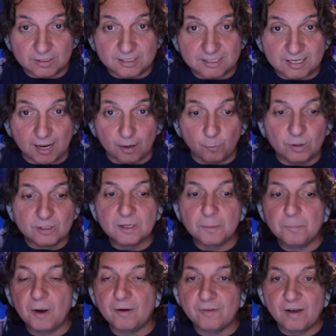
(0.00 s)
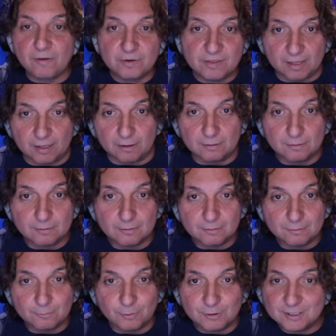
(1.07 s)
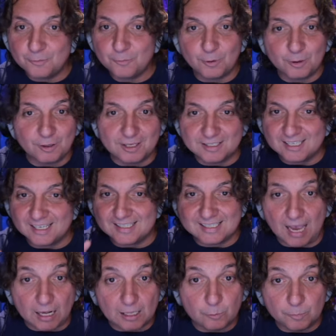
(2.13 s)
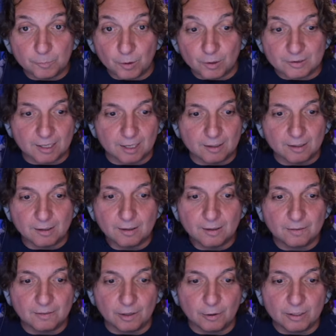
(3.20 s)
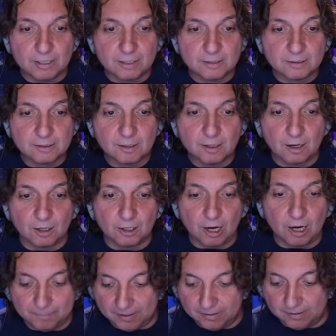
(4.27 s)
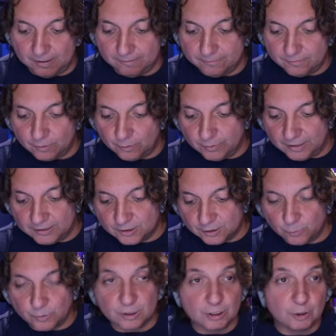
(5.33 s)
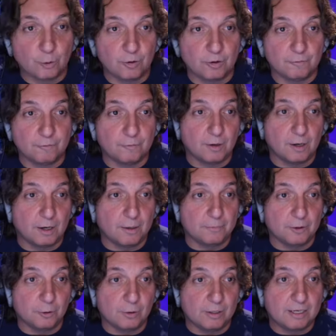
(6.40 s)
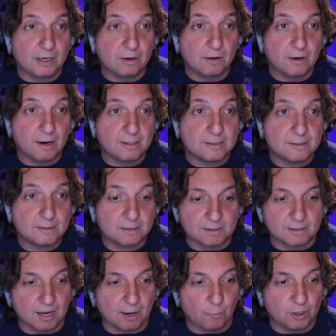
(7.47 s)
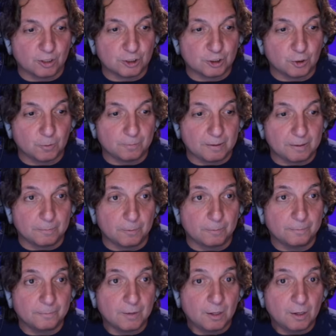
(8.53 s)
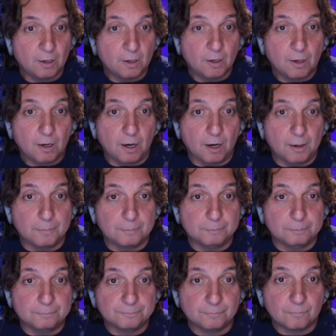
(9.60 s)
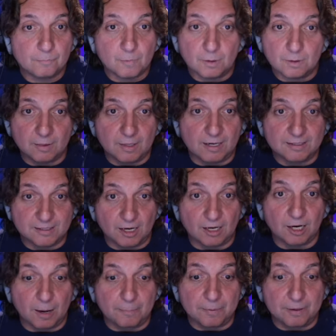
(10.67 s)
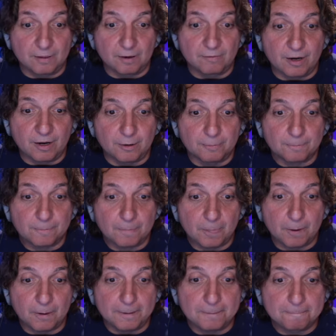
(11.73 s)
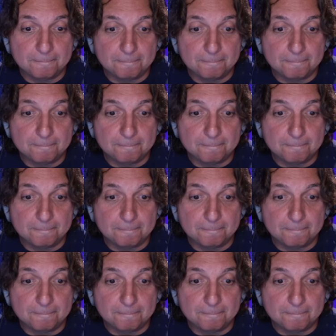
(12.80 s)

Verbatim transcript: he say? What's above everything? What's, what, it's exactly what Paul said. There it is, agape love. All right. So we're going to go to um, the Greek here, guys, because I want to show people um, that it's agape love there. All right.